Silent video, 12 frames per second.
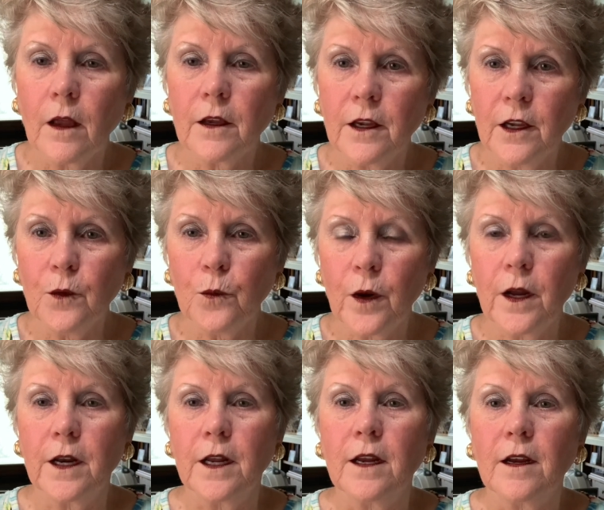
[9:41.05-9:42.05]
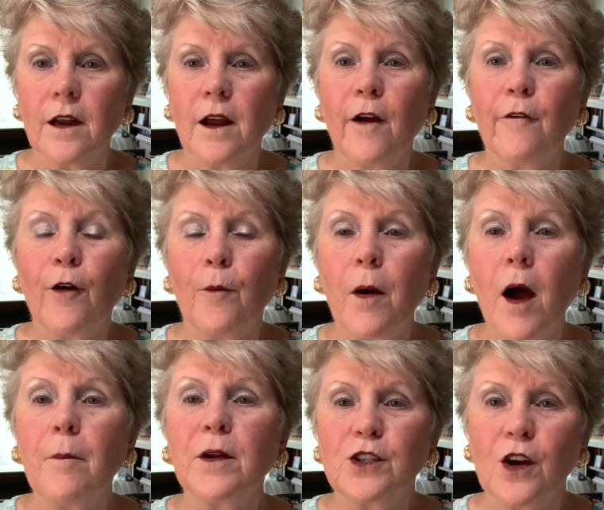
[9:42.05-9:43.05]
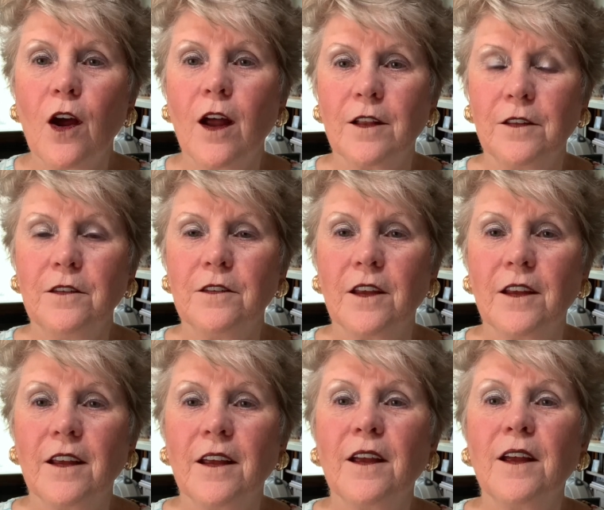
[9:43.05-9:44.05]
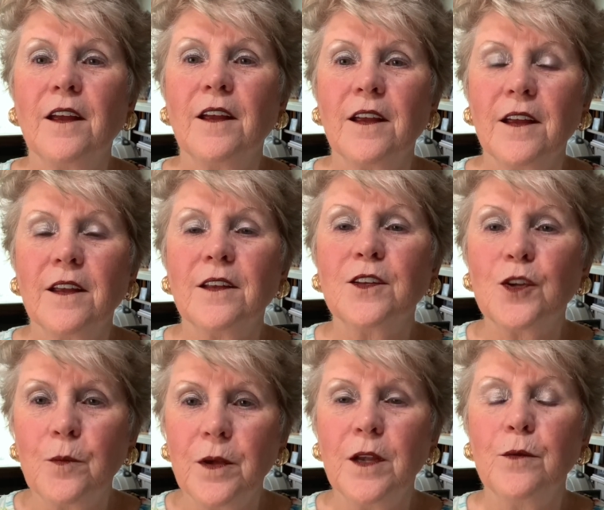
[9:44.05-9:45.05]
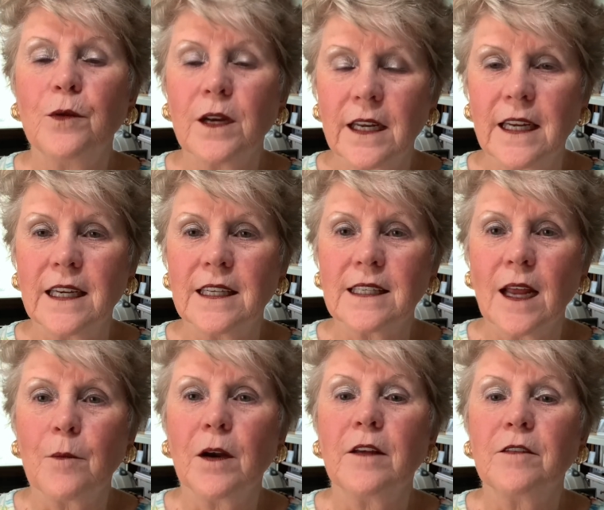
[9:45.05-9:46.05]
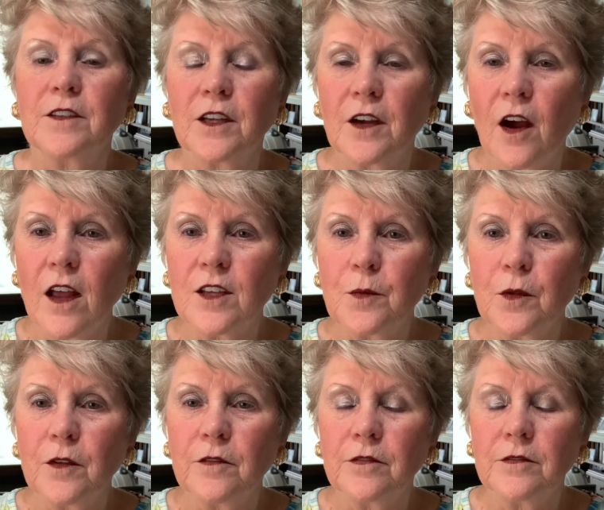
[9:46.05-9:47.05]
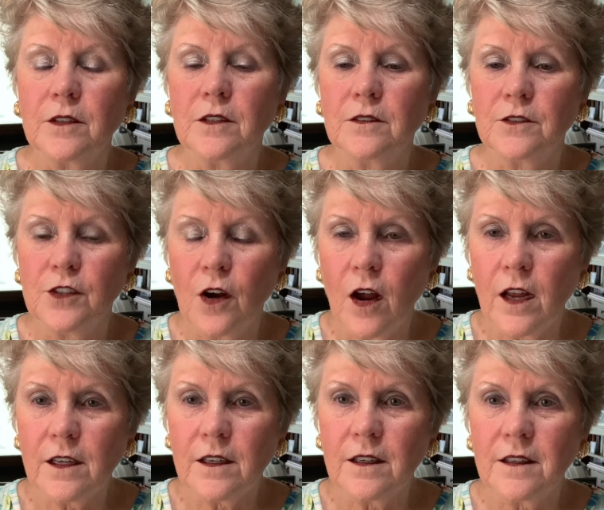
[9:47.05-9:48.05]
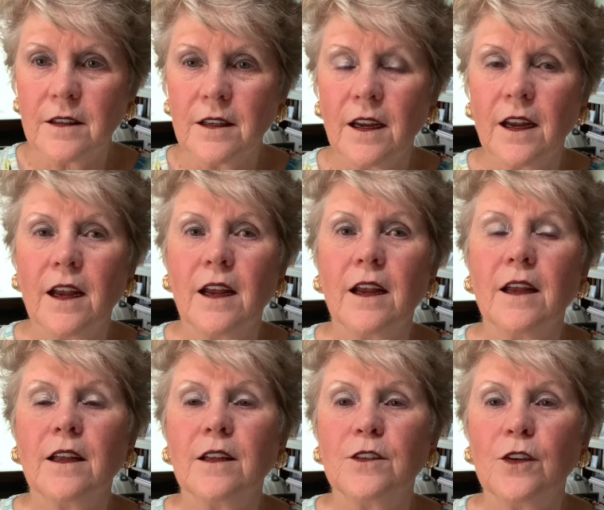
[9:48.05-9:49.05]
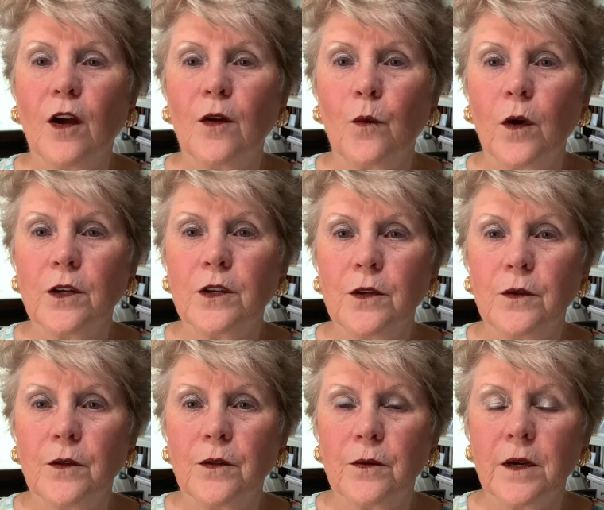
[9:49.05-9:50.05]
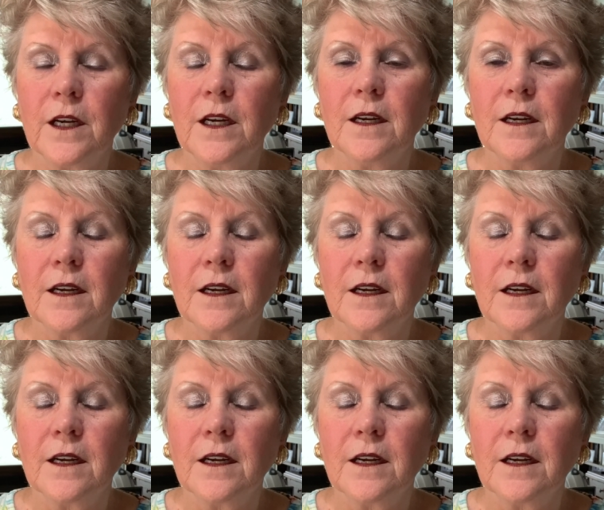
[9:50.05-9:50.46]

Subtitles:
get ready for Papa John's to be released. I believe it's the Gospel of John 1, 2, and 3.